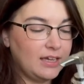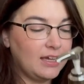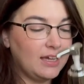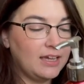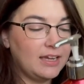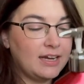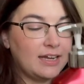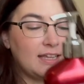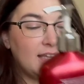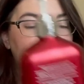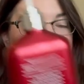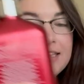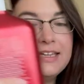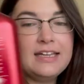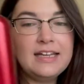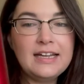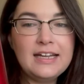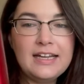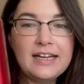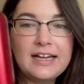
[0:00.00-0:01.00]
and I
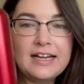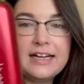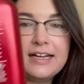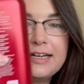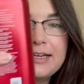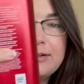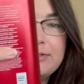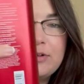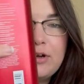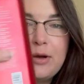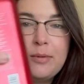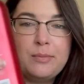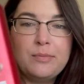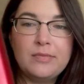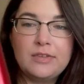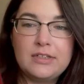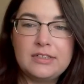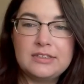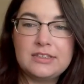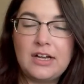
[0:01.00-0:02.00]
think I have,
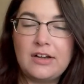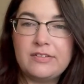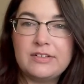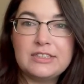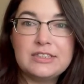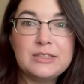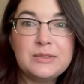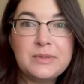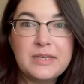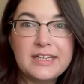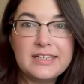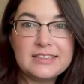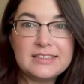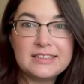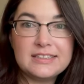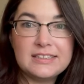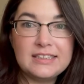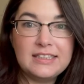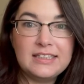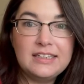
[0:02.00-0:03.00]
because obviously you can't
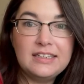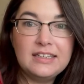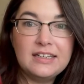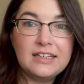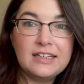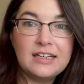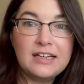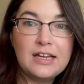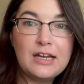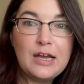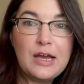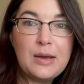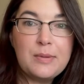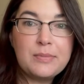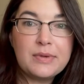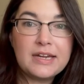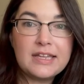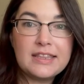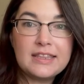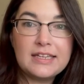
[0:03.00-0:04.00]
see,
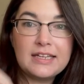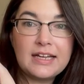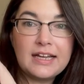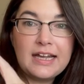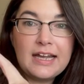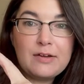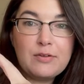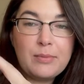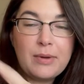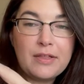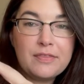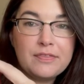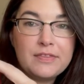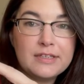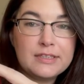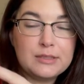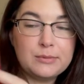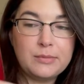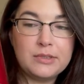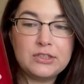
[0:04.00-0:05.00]
but I think I have about
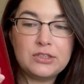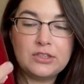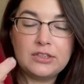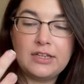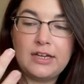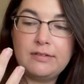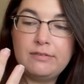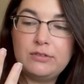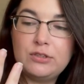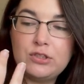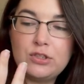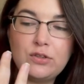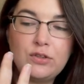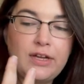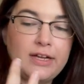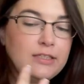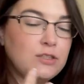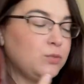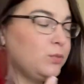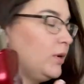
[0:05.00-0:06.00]
this much left. So
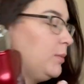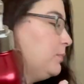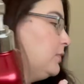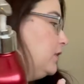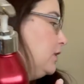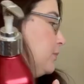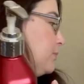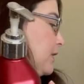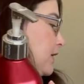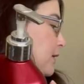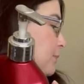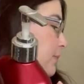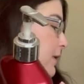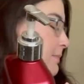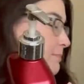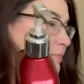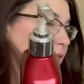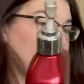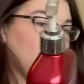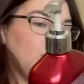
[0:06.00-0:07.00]
that's where I'm gonna make my
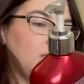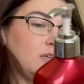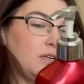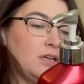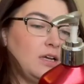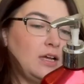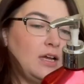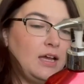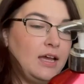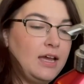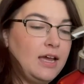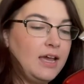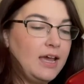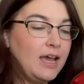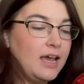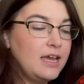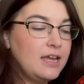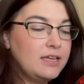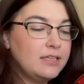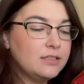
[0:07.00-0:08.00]
mark.
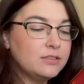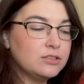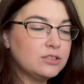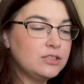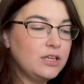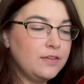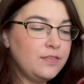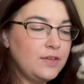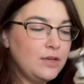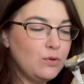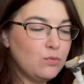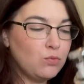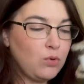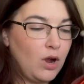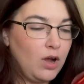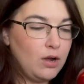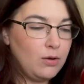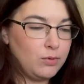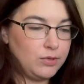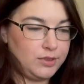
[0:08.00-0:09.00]
And there's nothing
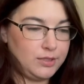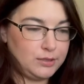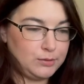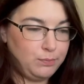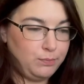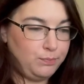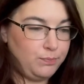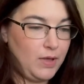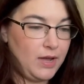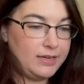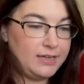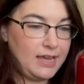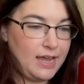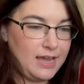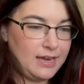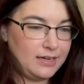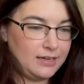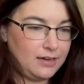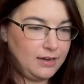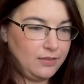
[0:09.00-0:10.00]
wrong with this.
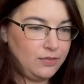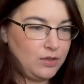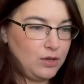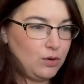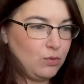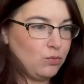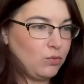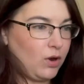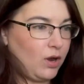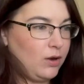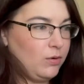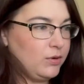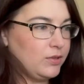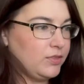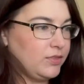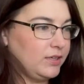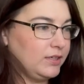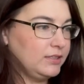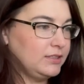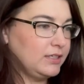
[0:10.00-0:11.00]
Again, nothing wrong with
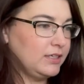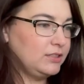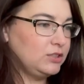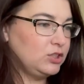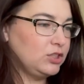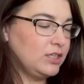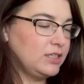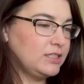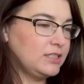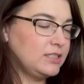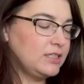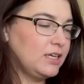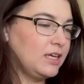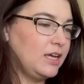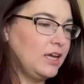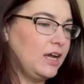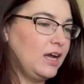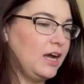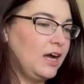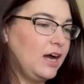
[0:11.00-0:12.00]
this. It's just,
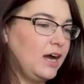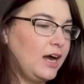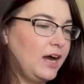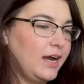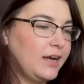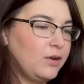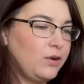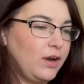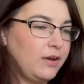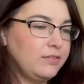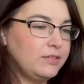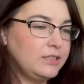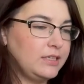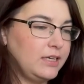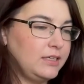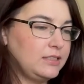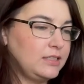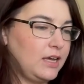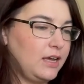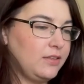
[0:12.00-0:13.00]
I
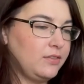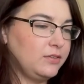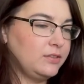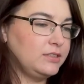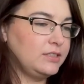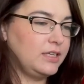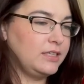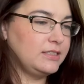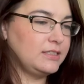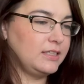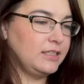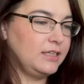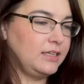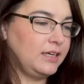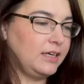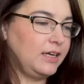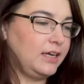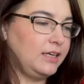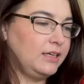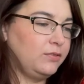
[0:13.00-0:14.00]
gravitate to other scents and then I
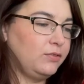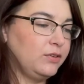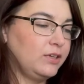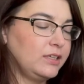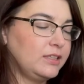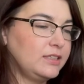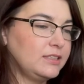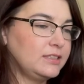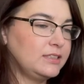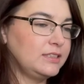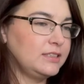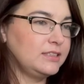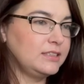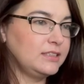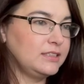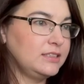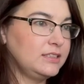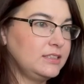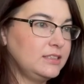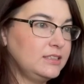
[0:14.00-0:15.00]
kind of forget this
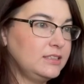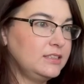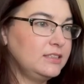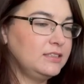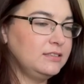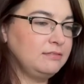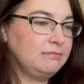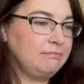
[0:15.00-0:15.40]
existed.